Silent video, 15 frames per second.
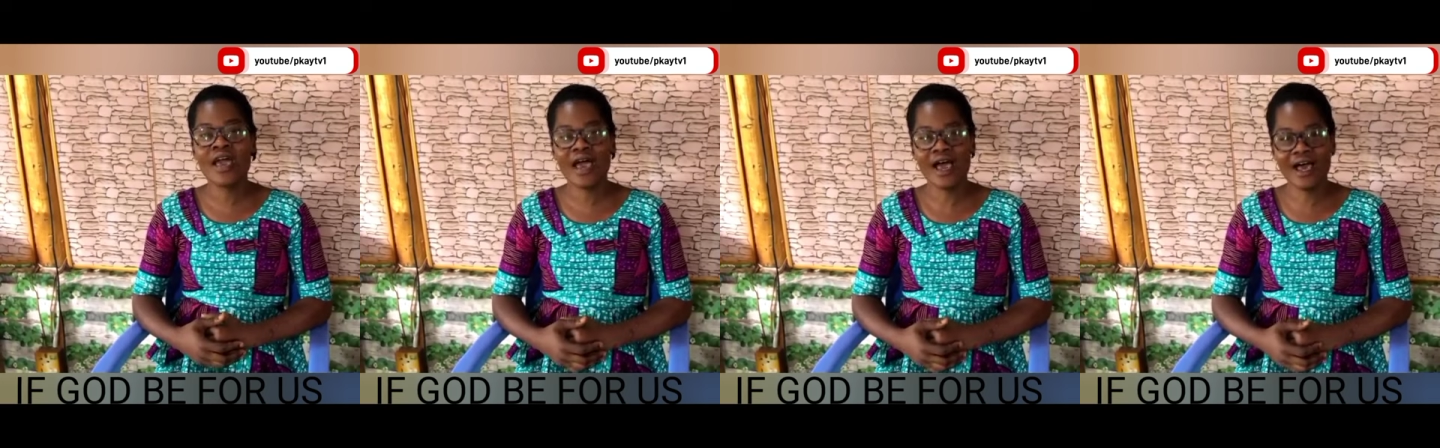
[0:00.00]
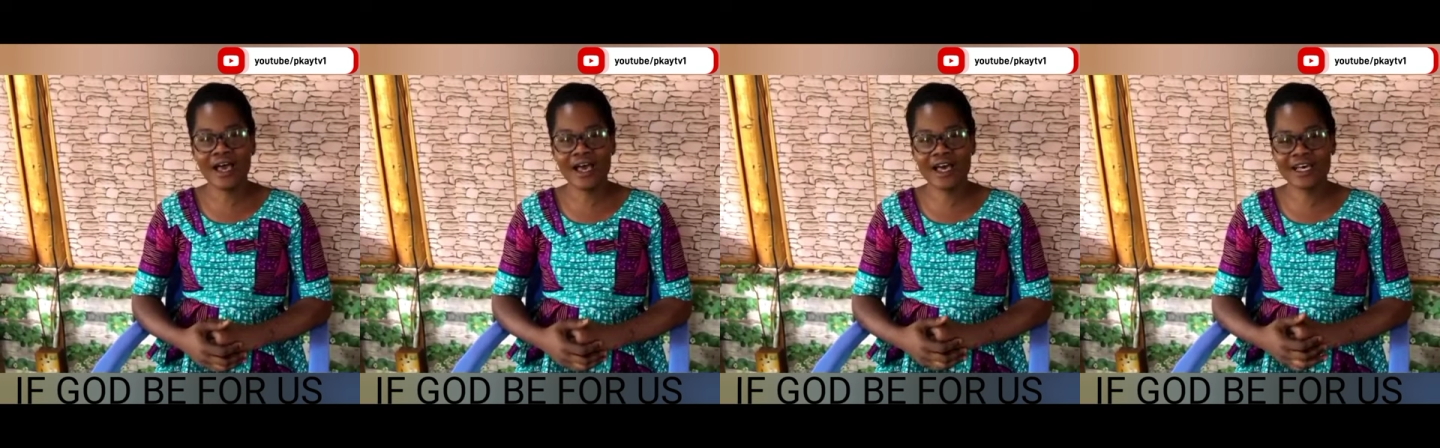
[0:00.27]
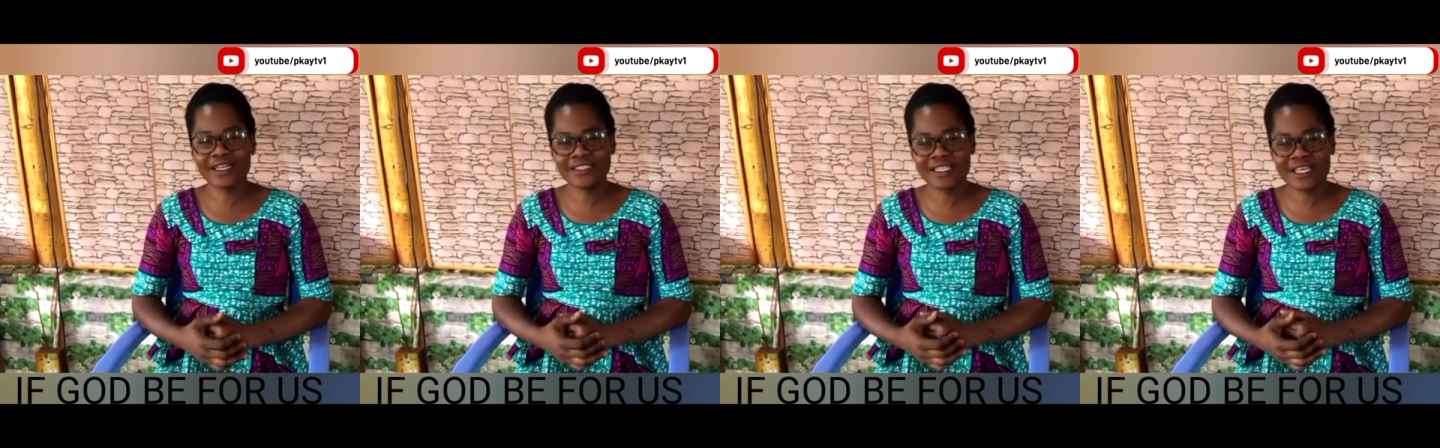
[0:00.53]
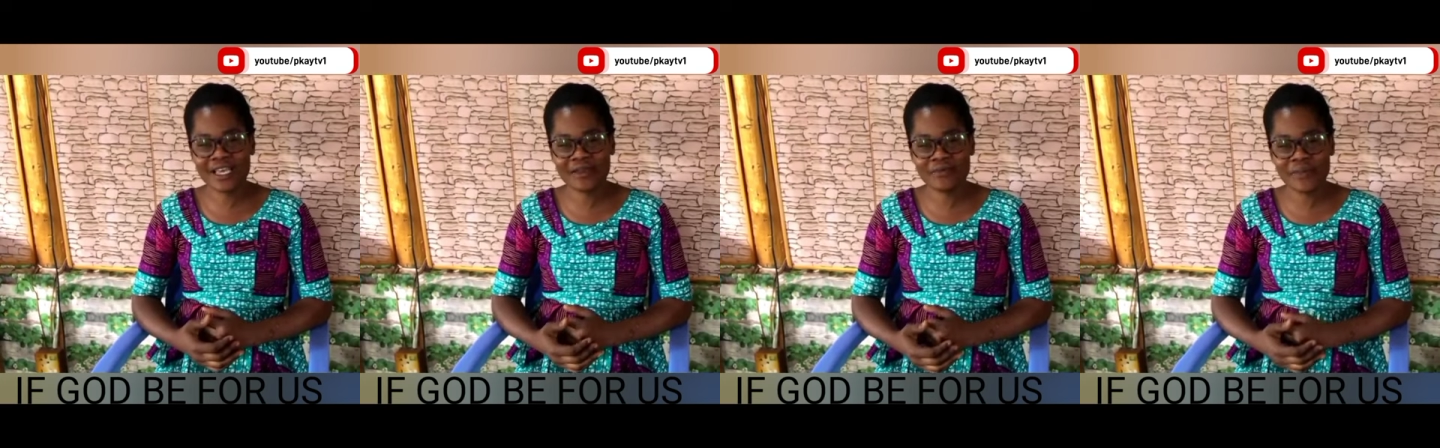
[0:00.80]
and
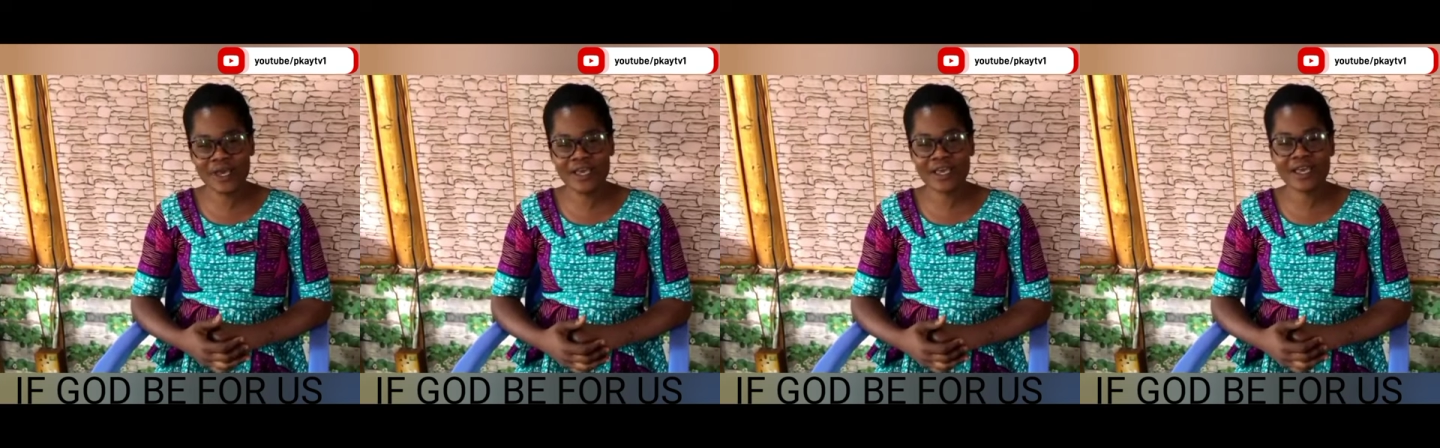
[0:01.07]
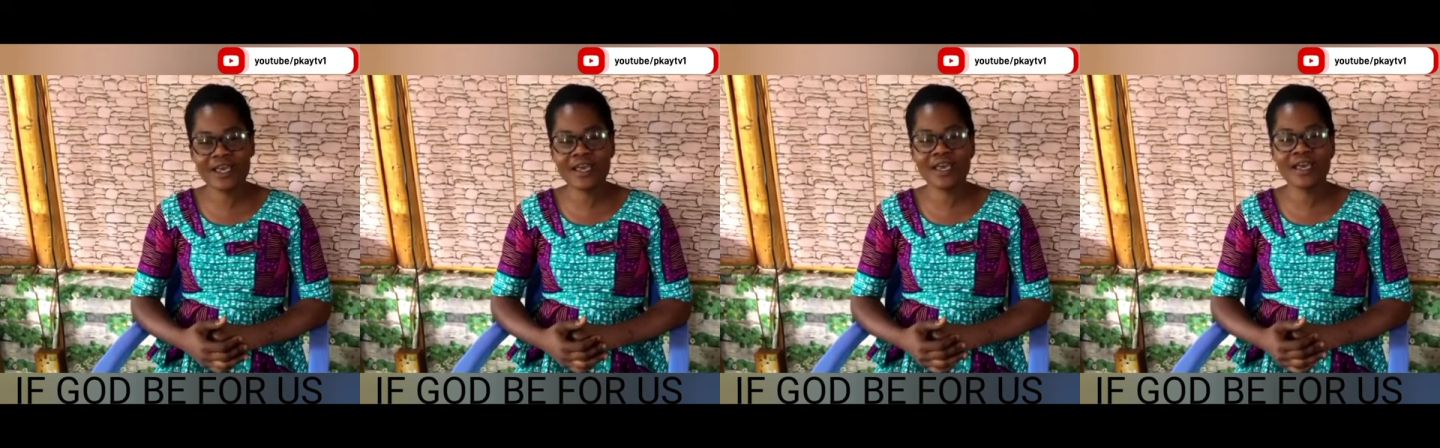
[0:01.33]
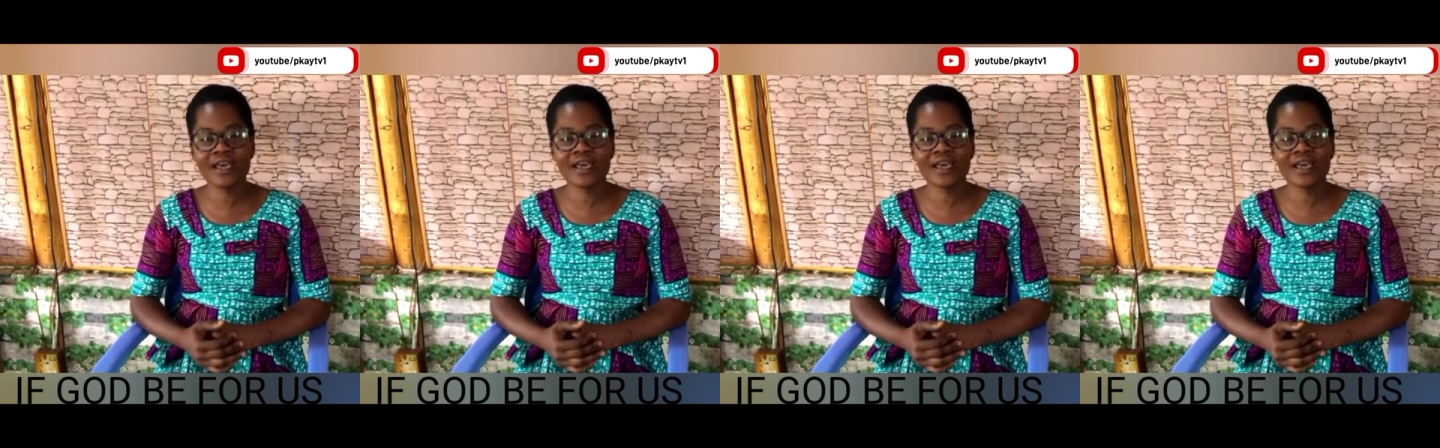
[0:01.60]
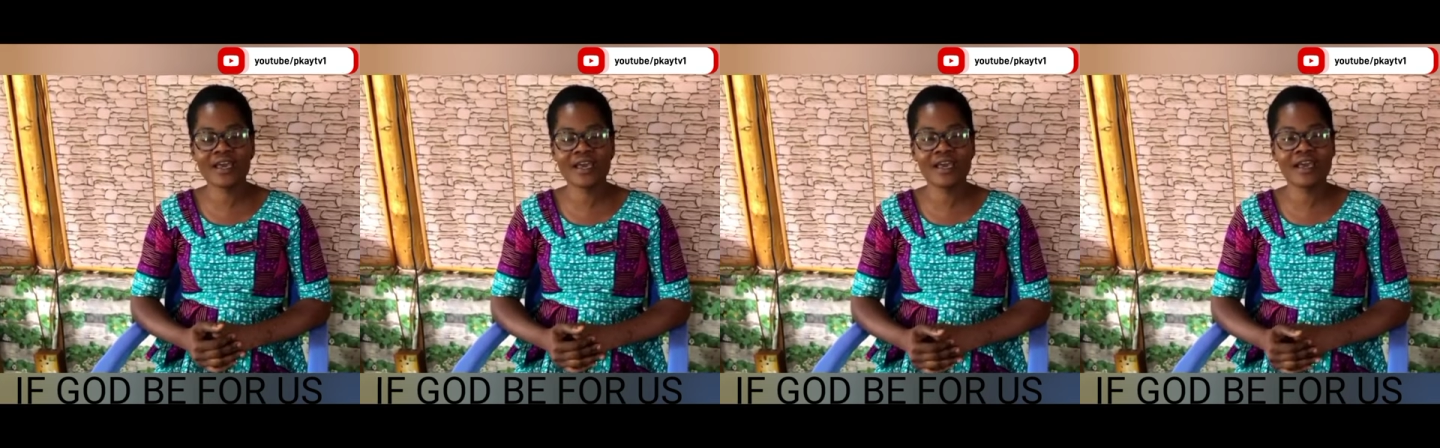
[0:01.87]

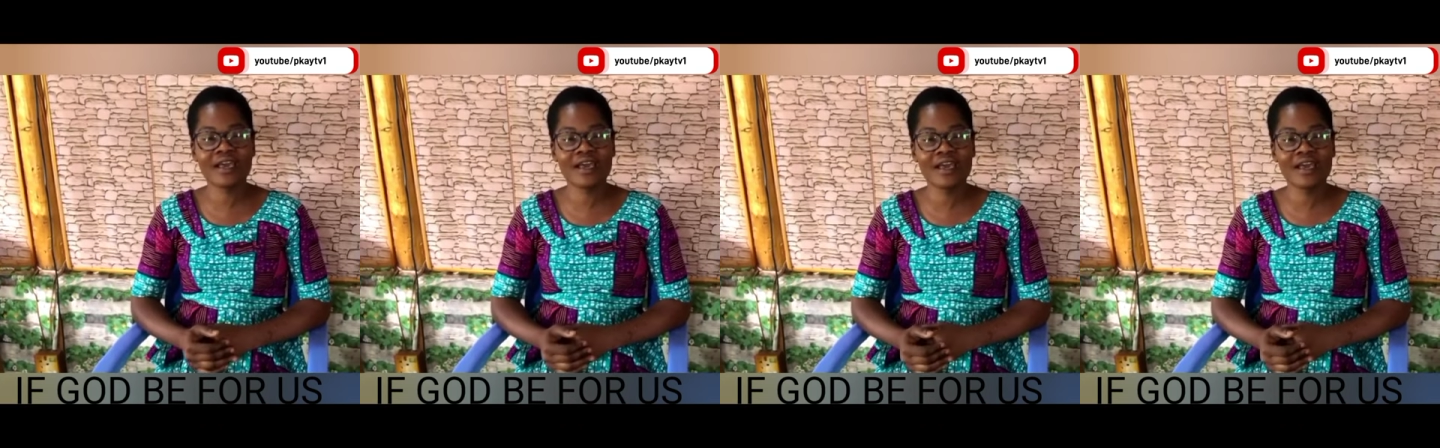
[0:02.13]
amen.